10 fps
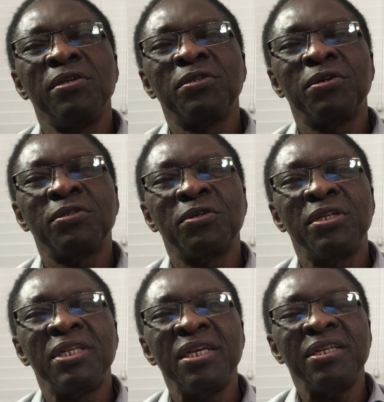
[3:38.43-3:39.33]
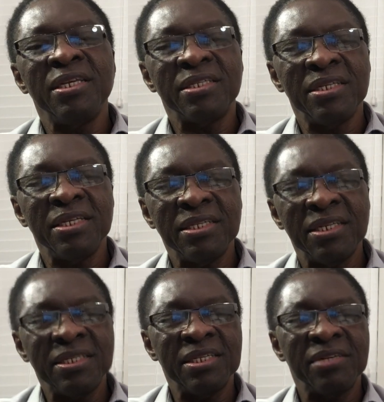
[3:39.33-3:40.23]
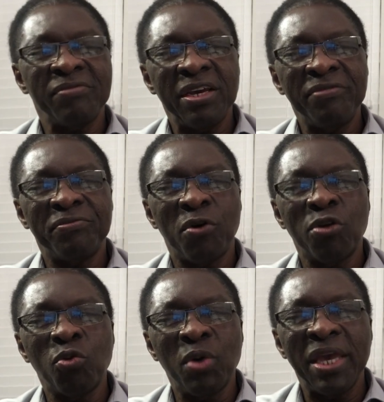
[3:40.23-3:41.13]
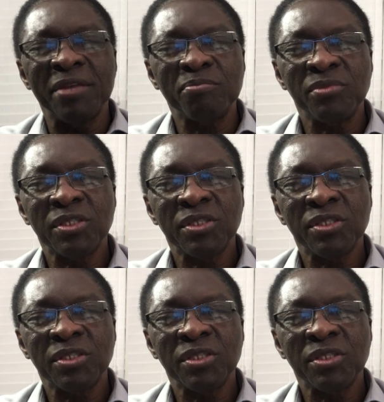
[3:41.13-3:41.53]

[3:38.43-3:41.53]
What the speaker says: So this is a very fun way